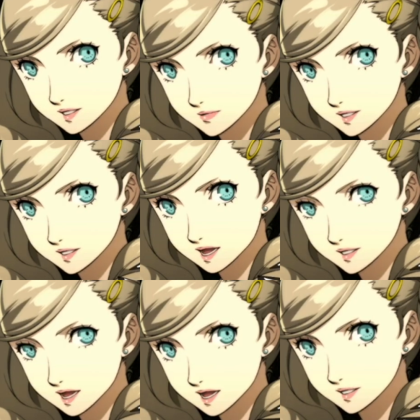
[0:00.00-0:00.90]
the models
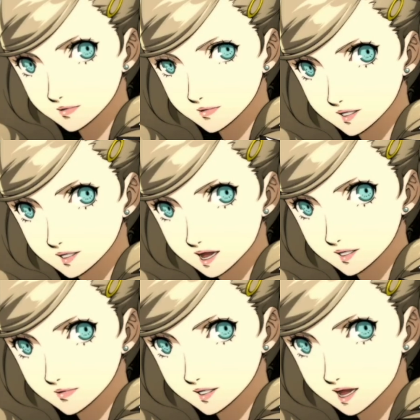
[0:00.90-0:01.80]
all say they heard there
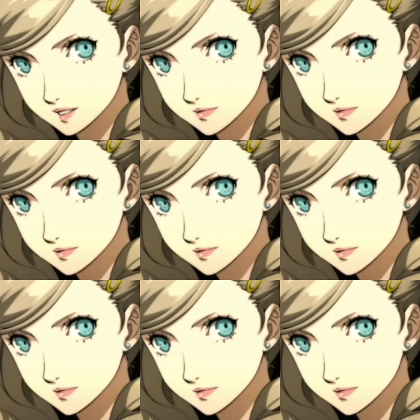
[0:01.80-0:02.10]
was a change in